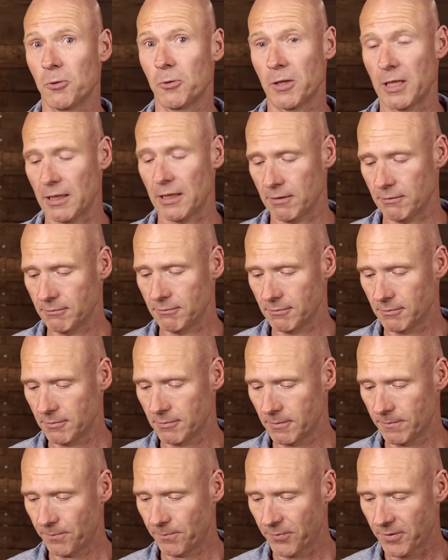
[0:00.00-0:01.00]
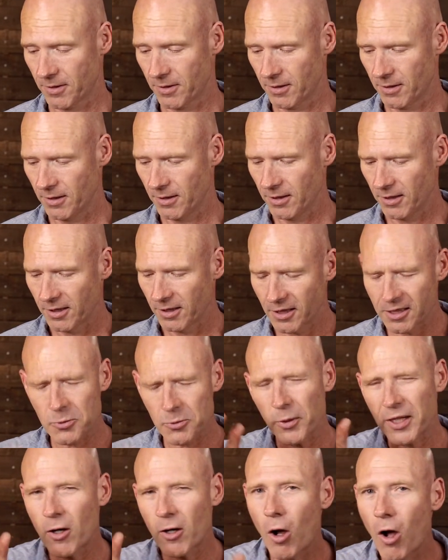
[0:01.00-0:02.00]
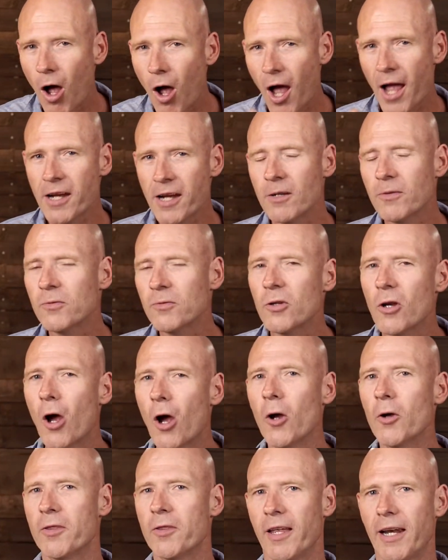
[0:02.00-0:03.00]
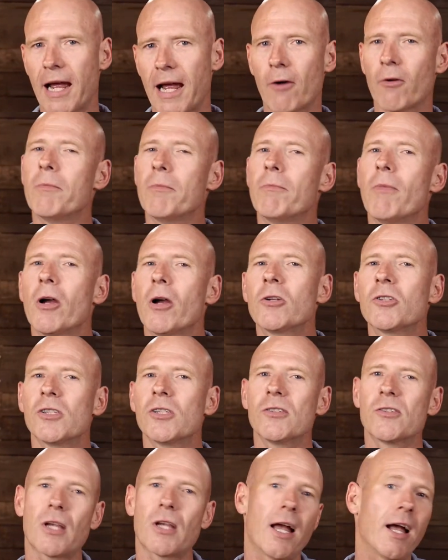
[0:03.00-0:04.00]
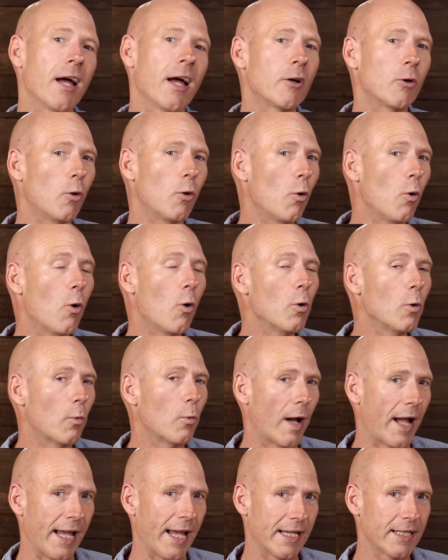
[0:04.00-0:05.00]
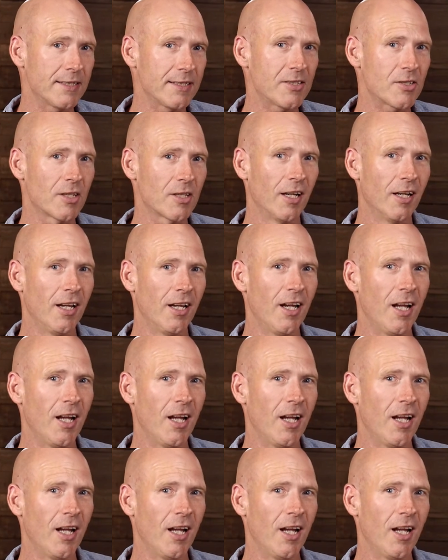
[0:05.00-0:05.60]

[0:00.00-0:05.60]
talking. Is we kind of know that our emotions aren't always